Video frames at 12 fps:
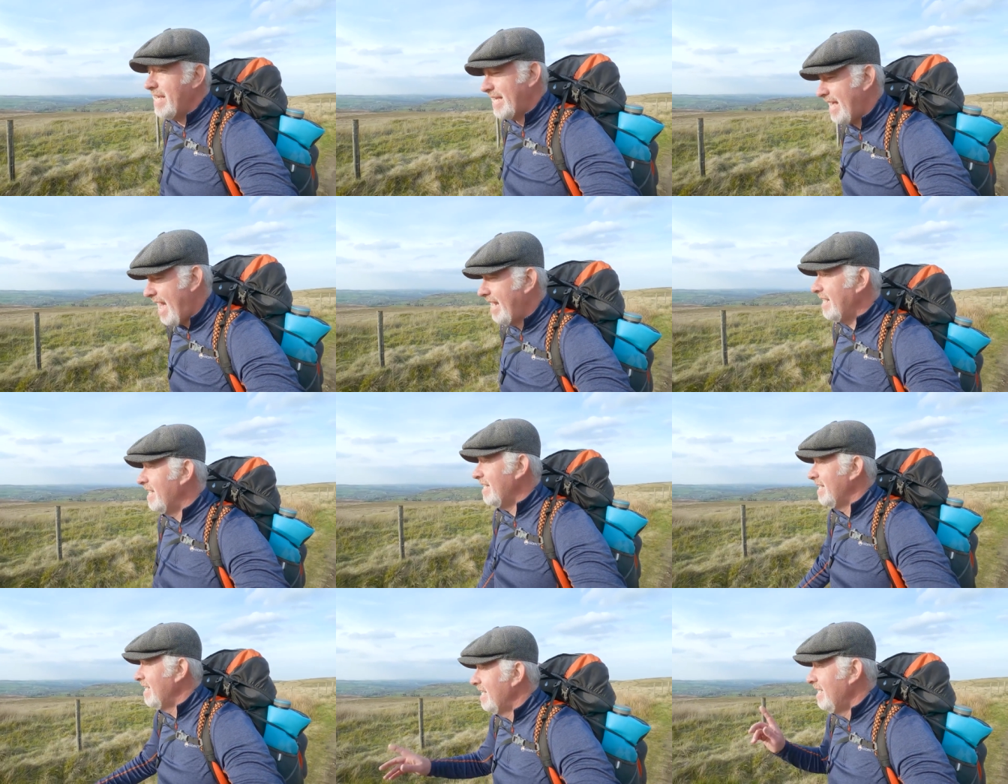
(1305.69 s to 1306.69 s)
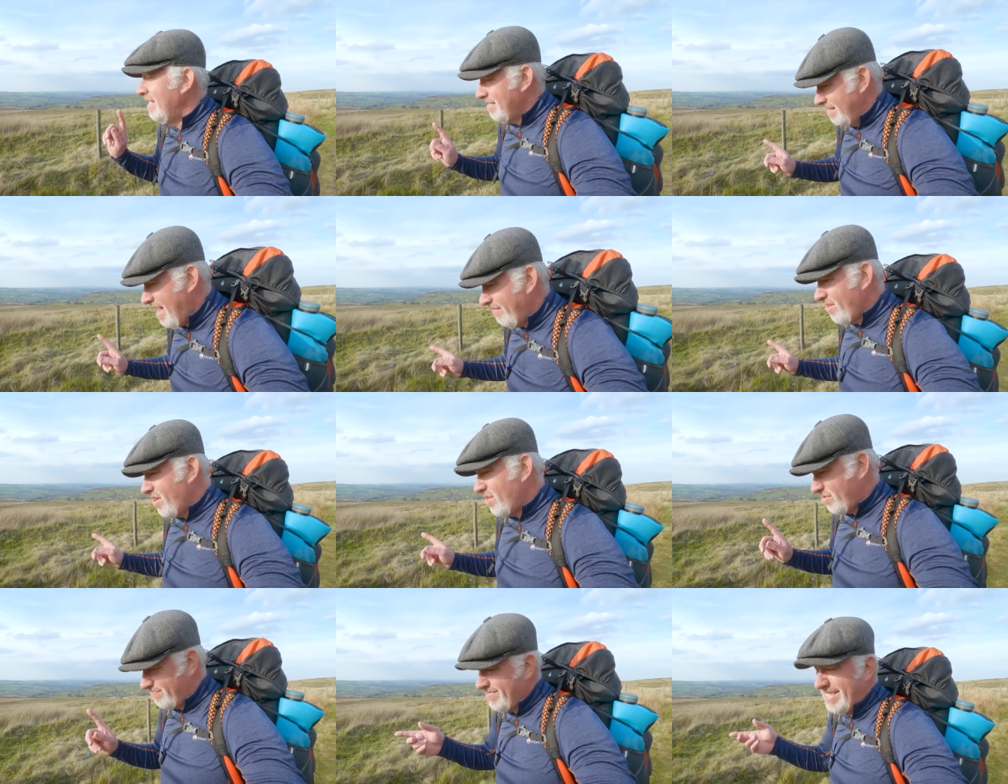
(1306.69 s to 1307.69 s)
can. I've got
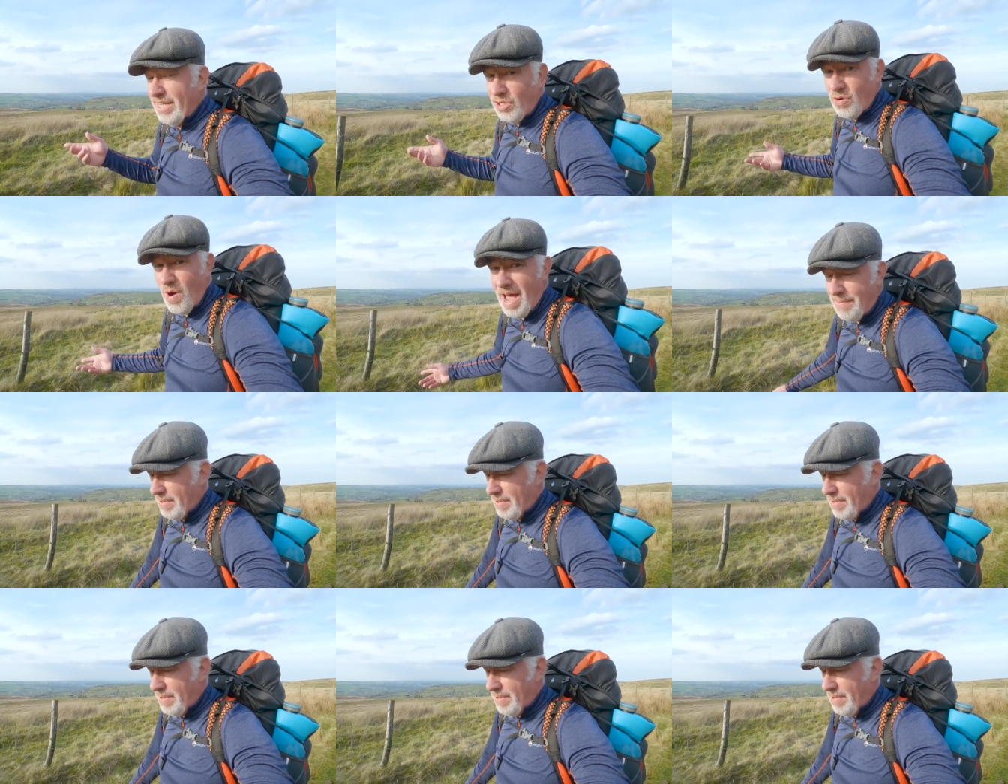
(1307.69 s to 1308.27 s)
still quite a